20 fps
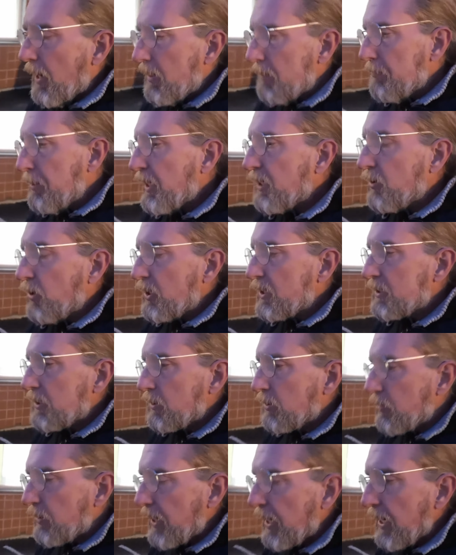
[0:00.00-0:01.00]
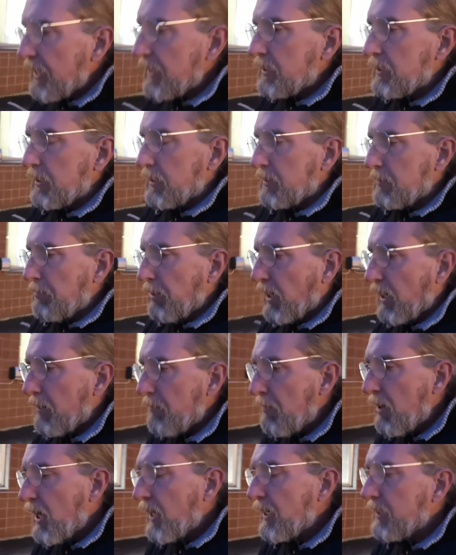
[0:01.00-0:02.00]
Bitcoins are created by a
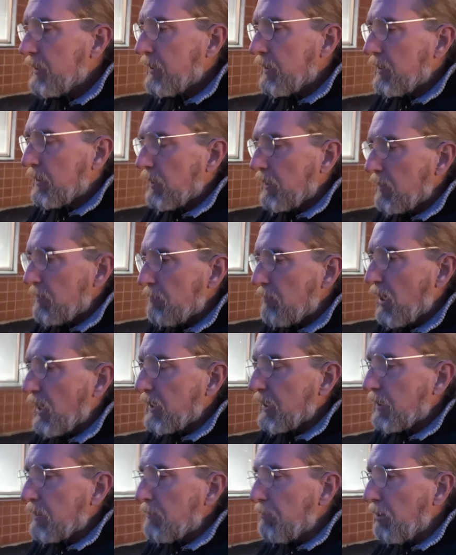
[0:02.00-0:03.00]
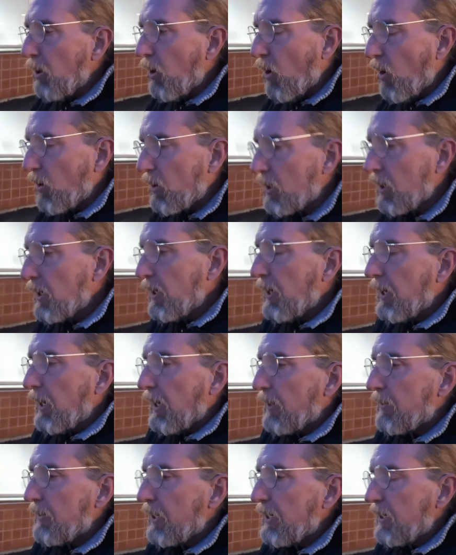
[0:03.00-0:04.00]
miner mining a block,
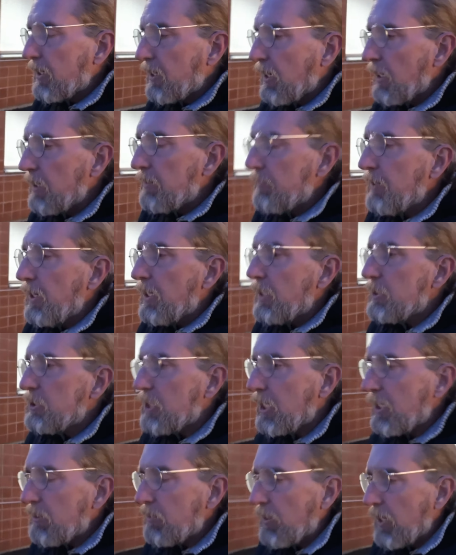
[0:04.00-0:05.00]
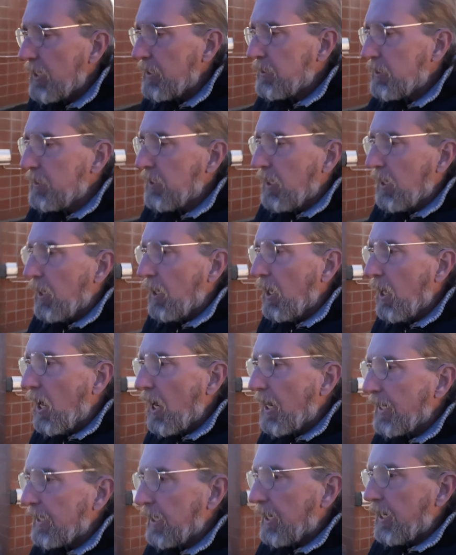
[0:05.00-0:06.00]
they are kind of generated
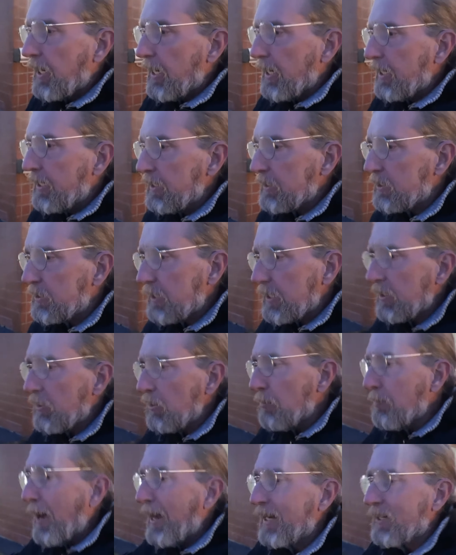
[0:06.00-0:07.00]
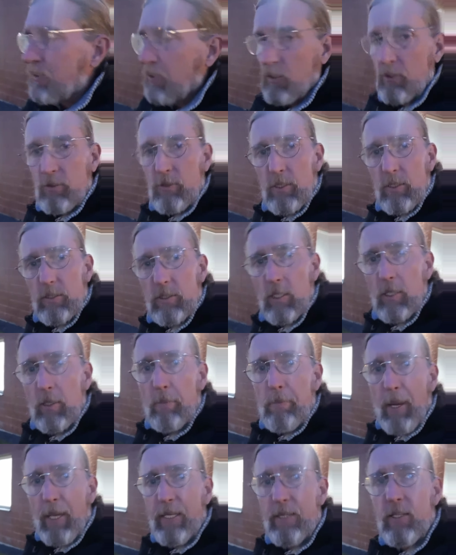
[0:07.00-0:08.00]
like a single banknote. So
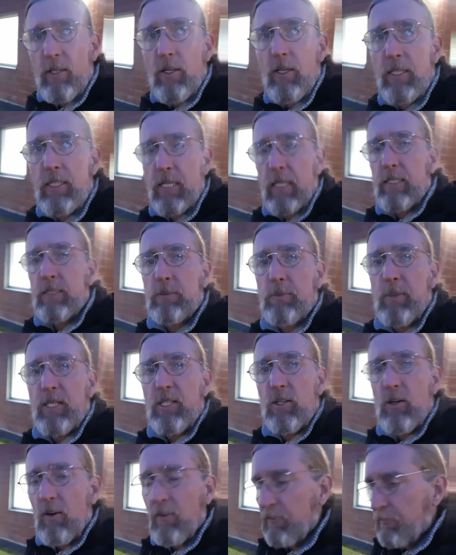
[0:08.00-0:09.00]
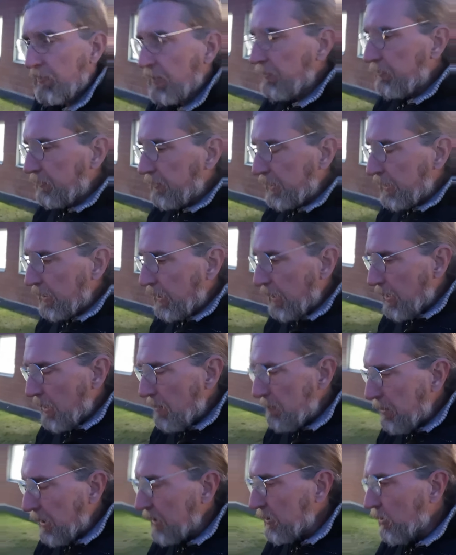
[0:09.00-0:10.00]
back in the early days when you got 50
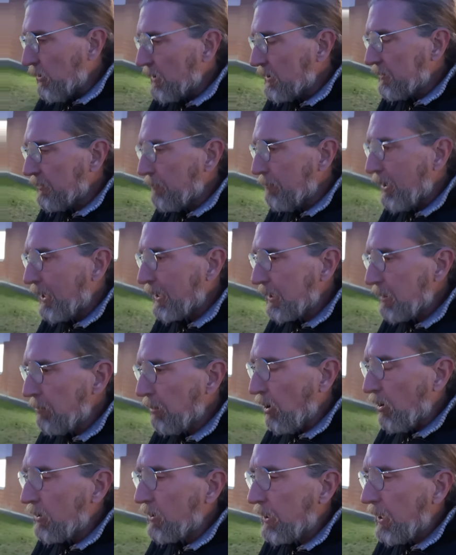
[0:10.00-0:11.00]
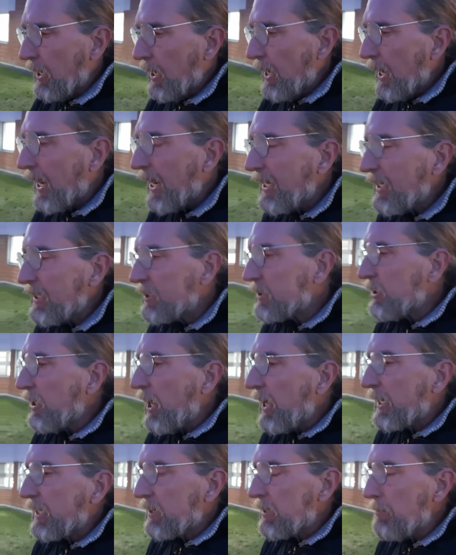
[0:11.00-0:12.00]
Bitcoins for mining a block, it's
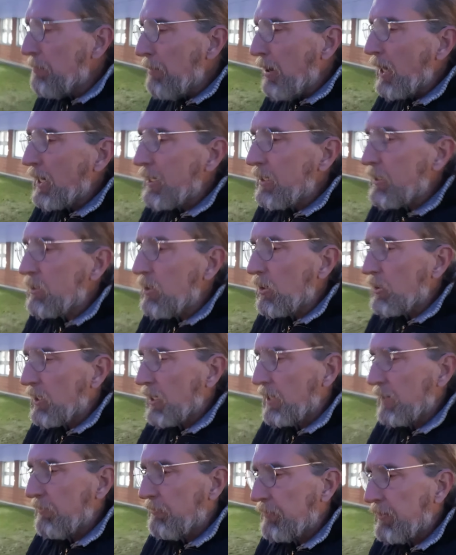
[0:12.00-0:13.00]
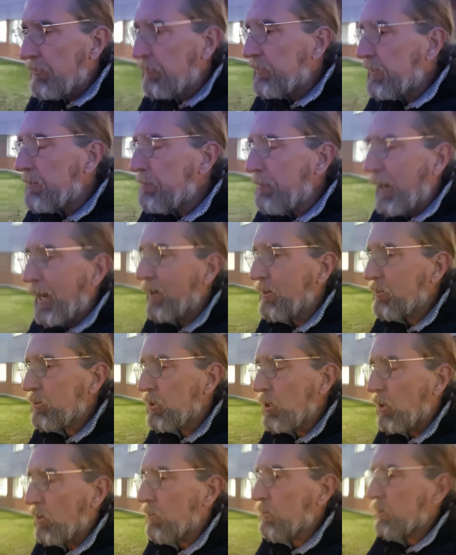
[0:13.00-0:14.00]
like the miner got a £50
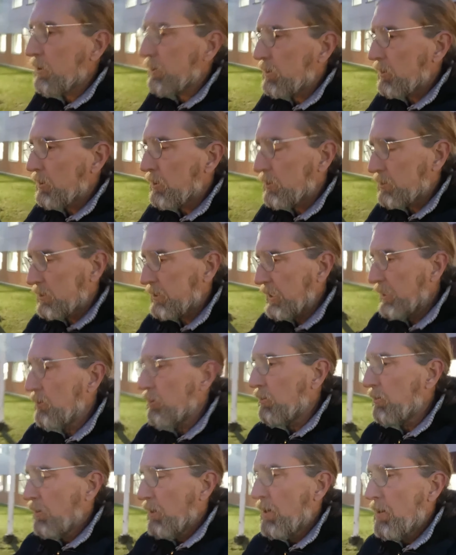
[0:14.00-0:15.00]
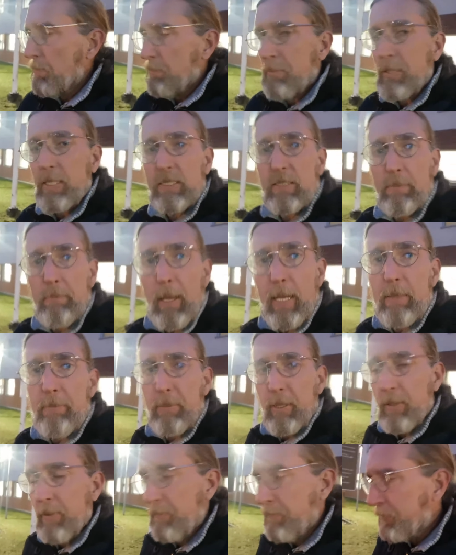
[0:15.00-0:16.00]
note, a single piece of
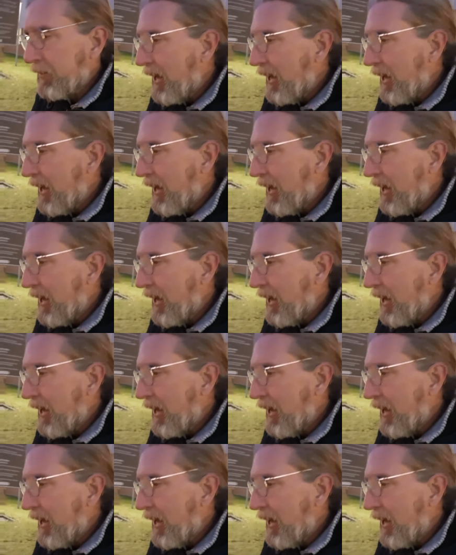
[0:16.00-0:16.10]
paper.